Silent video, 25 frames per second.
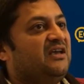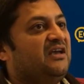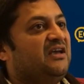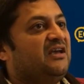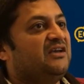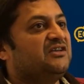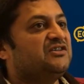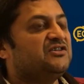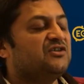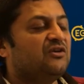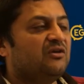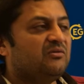
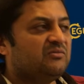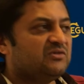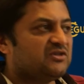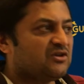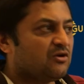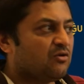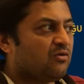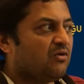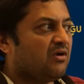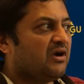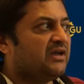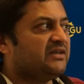So it's
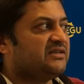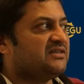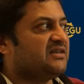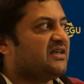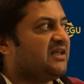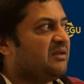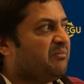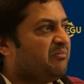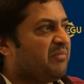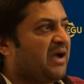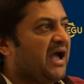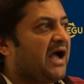quite a
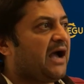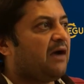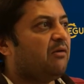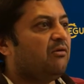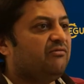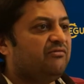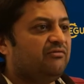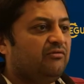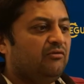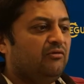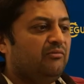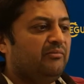
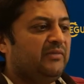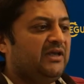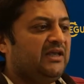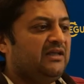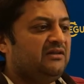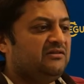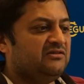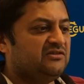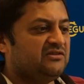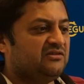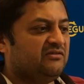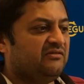powerful
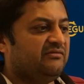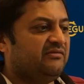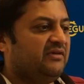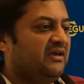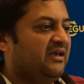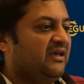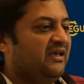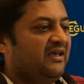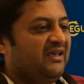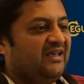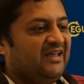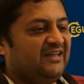means of
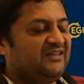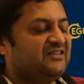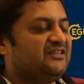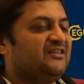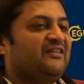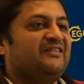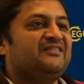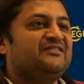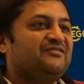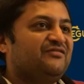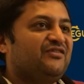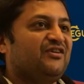
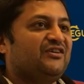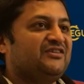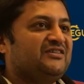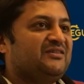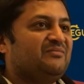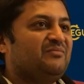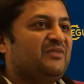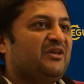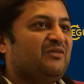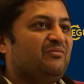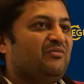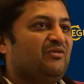incentivizing
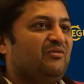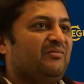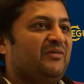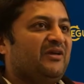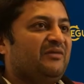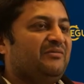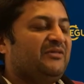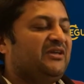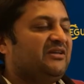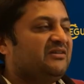people, maybe.